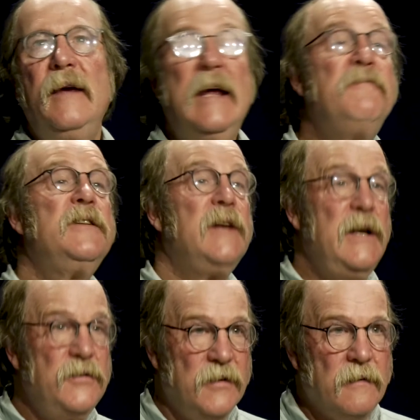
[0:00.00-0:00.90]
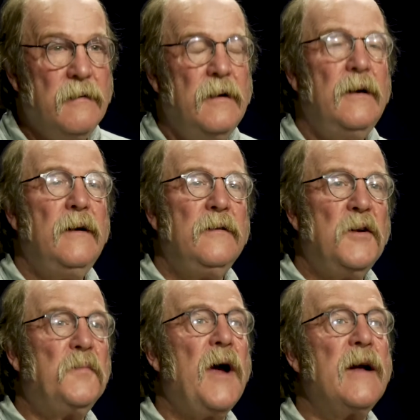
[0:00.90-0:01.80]
invitation
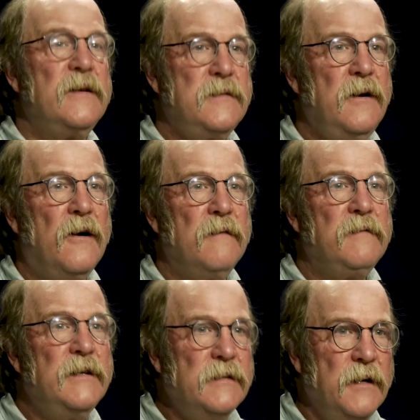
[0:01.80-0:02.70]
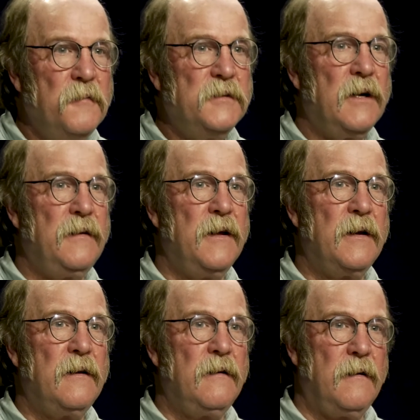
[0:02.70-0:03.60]
to practice the art of listening, which I think,
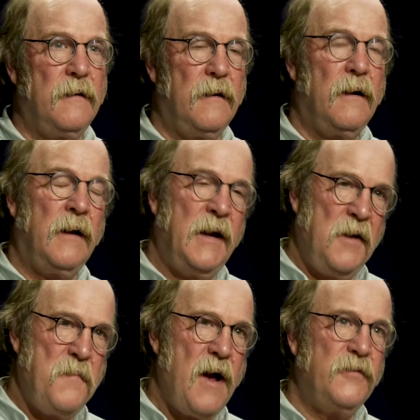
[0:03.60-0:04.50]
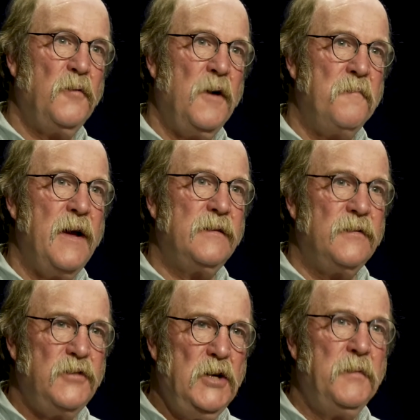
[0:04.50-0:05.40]
getting back to what makes
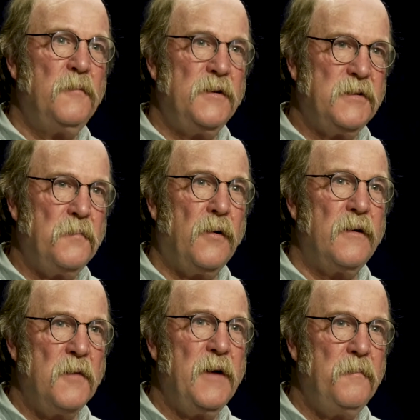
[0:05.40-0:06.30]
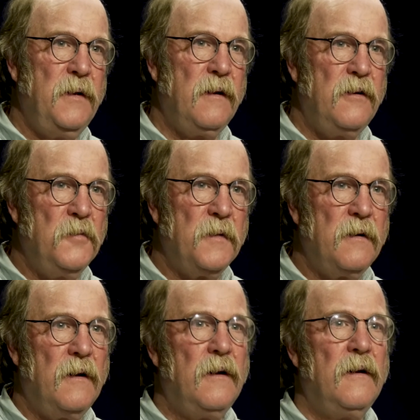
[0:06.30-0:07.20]
us human, what's important about being human,